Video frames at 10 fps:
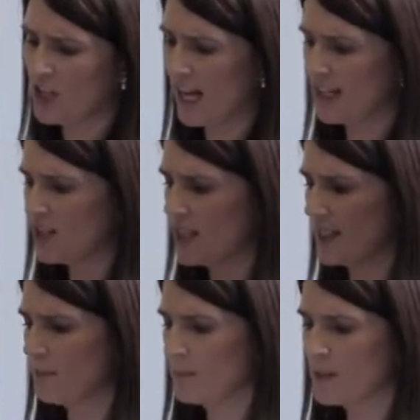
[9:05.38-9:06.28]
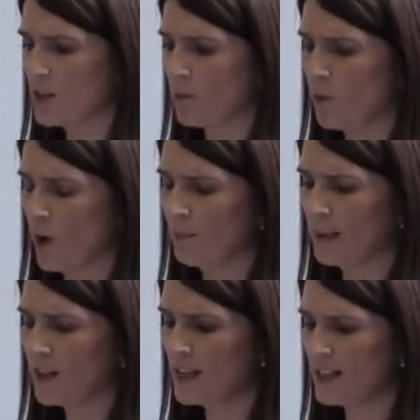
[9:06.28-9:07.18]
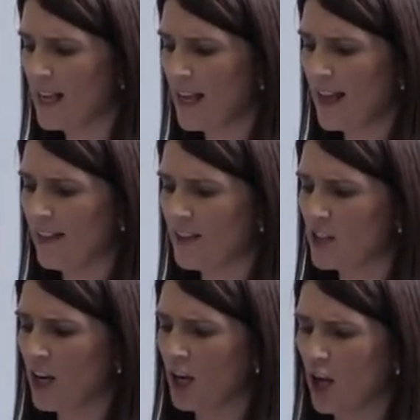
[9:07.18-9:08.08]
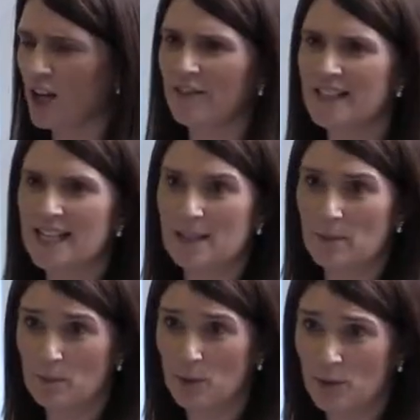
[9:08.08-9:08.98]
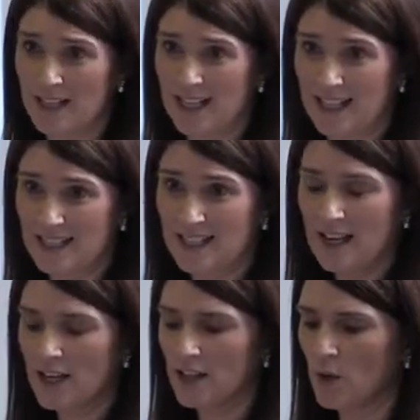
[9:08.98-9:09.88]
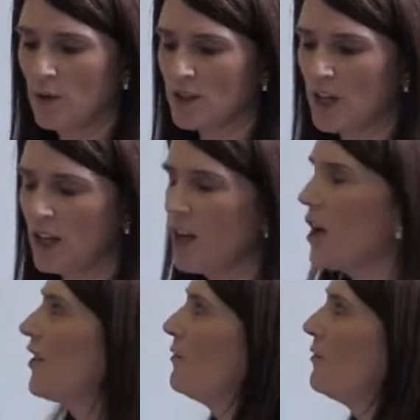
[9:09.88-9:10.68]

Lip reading: challenges them somewhat, because there's a lot of assessment process. You know, there's a lot